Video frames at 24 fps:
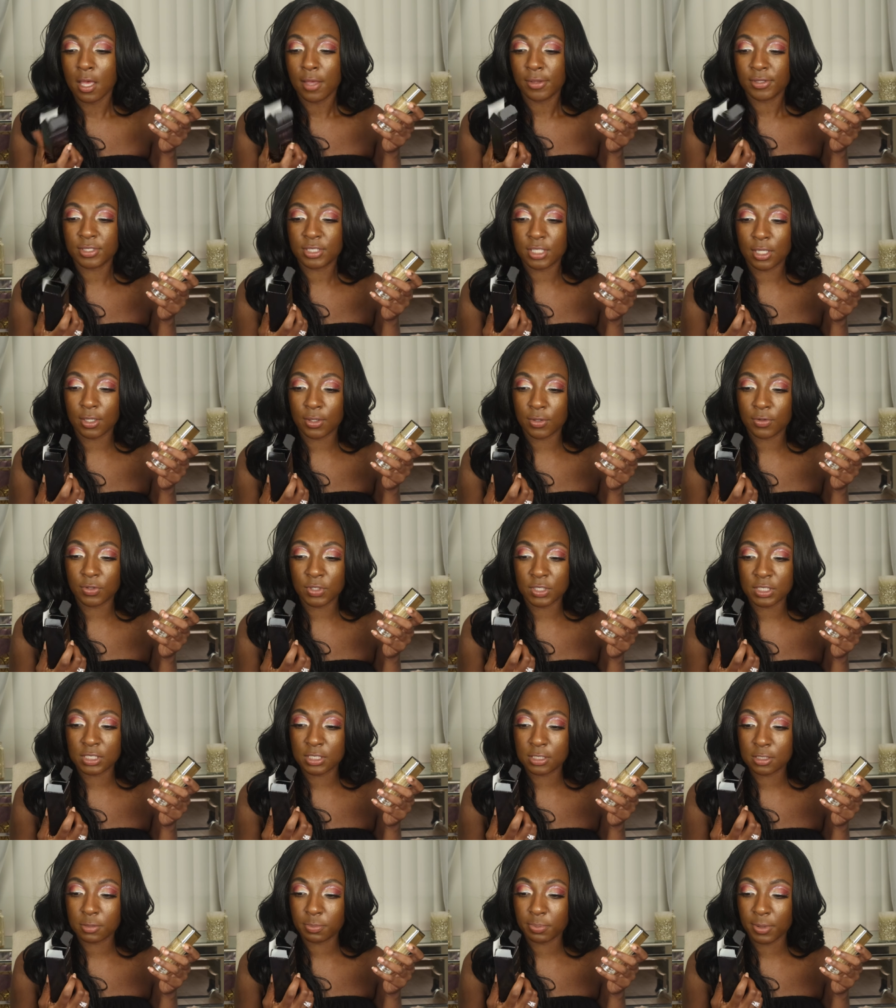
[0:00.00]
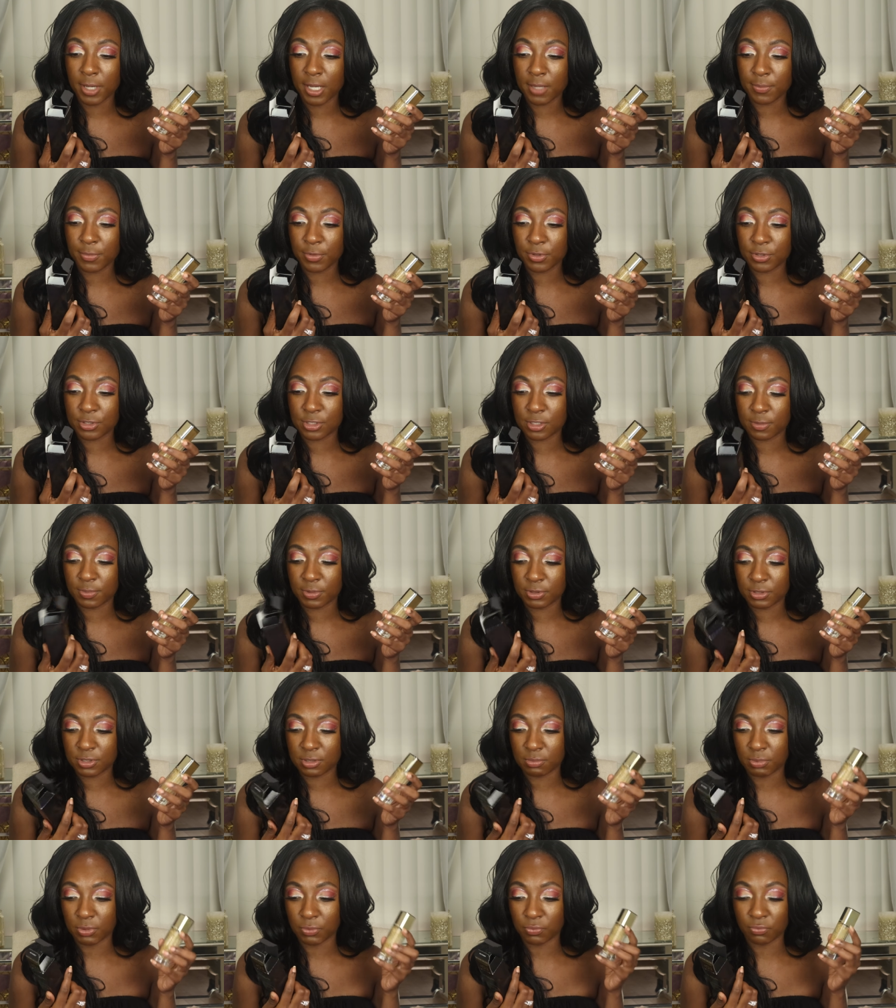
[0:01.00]
So this is a primer that's supposed
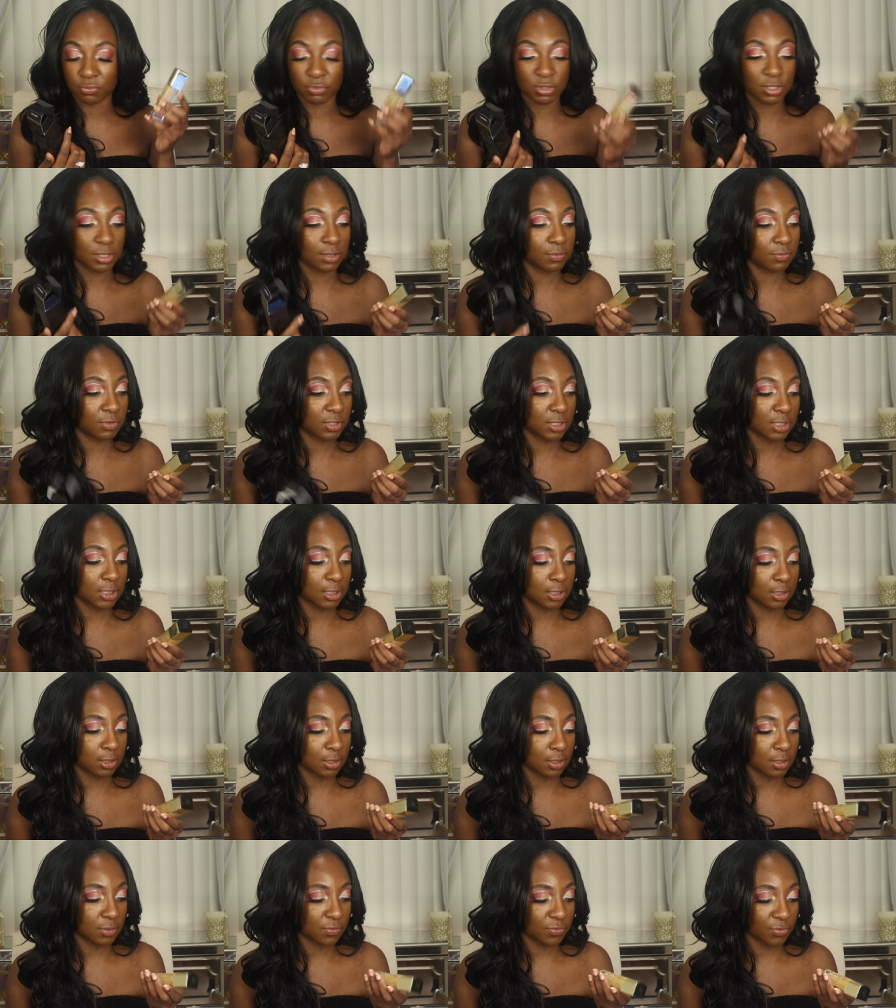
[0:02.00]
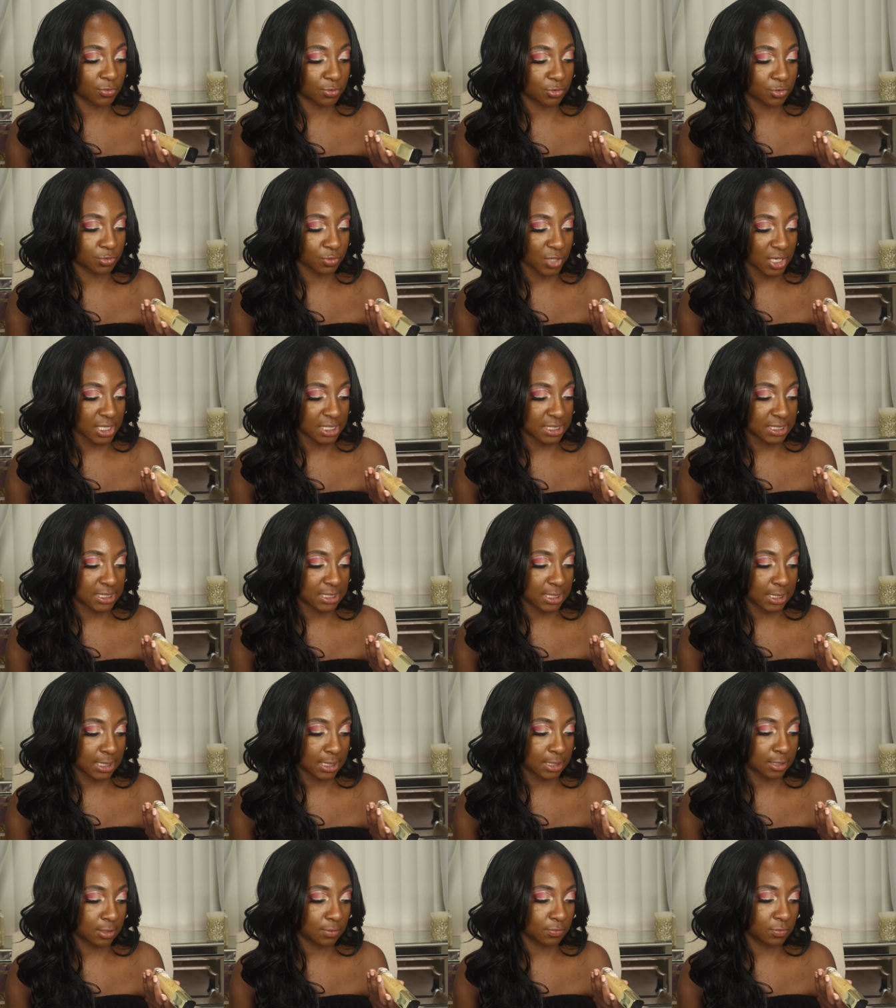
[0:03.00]
to be really really good for dry
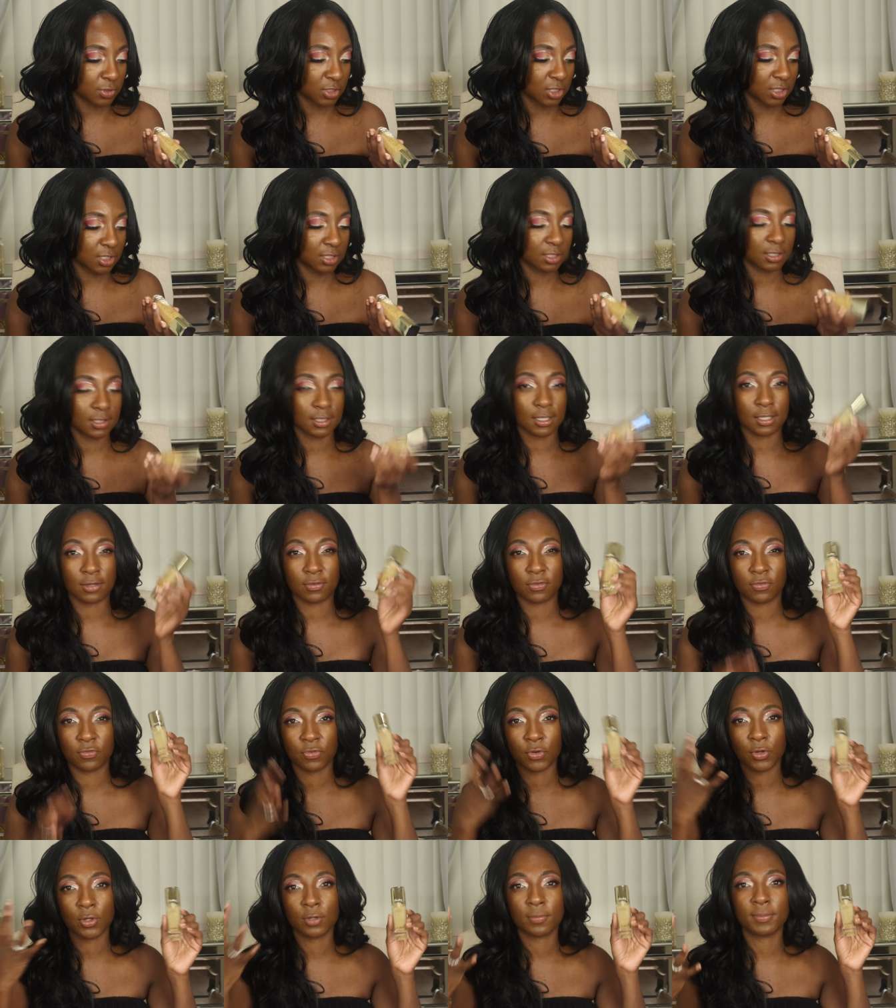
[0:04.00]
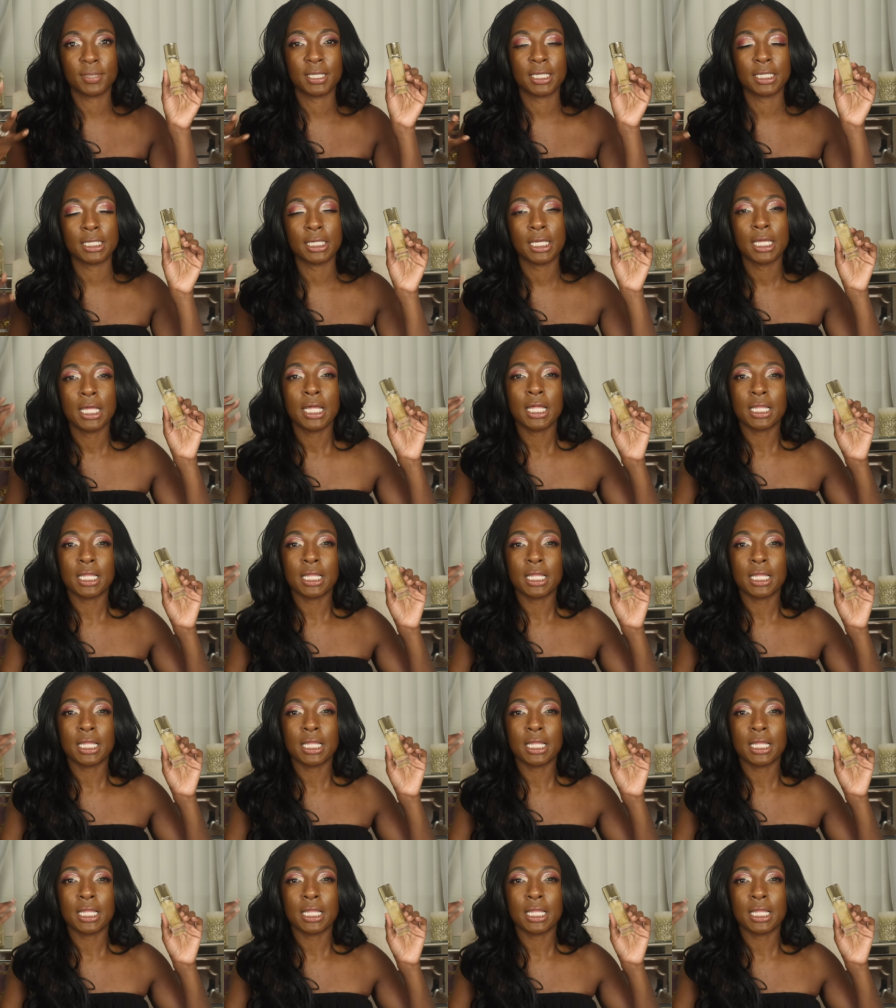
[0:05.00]
skin and really good at like firming,